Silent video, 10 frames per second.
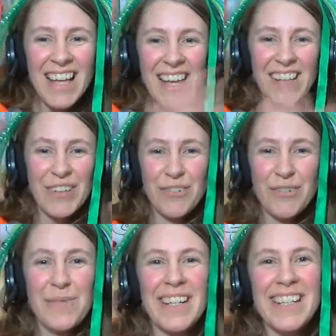Hello
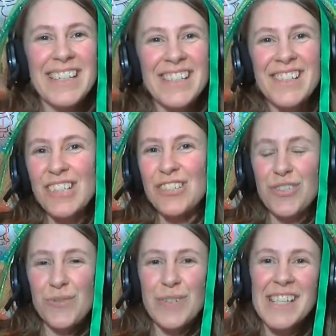everybody, it's
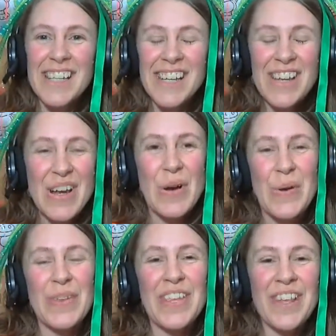Teacher Teresa
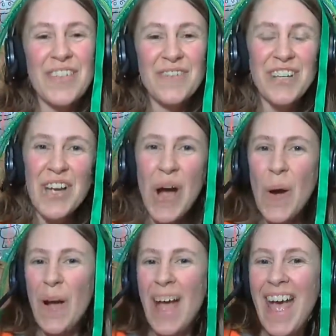here with another
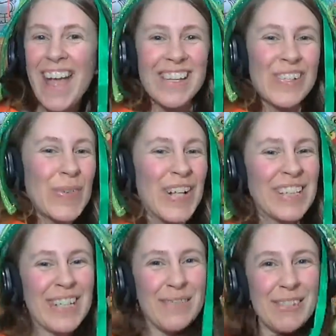video, and welcome